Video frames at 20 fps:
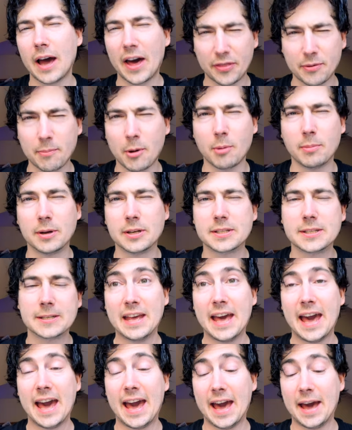at the moment.
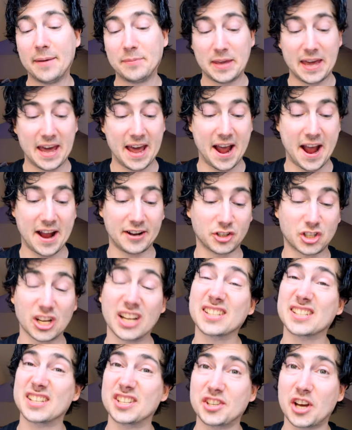Yeah, and
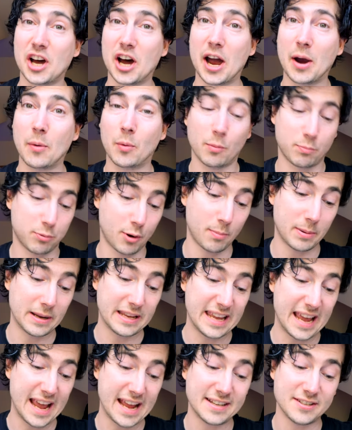chances are I will
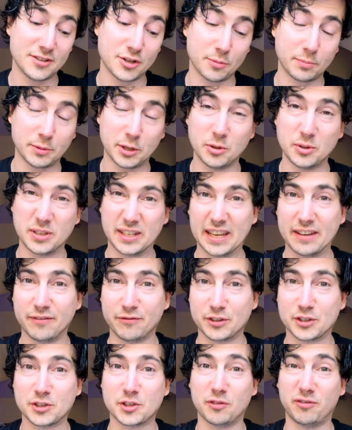probably end up using it
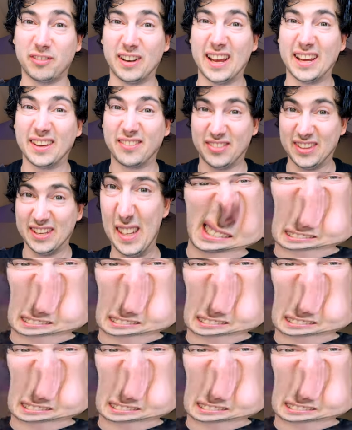for stuff like this.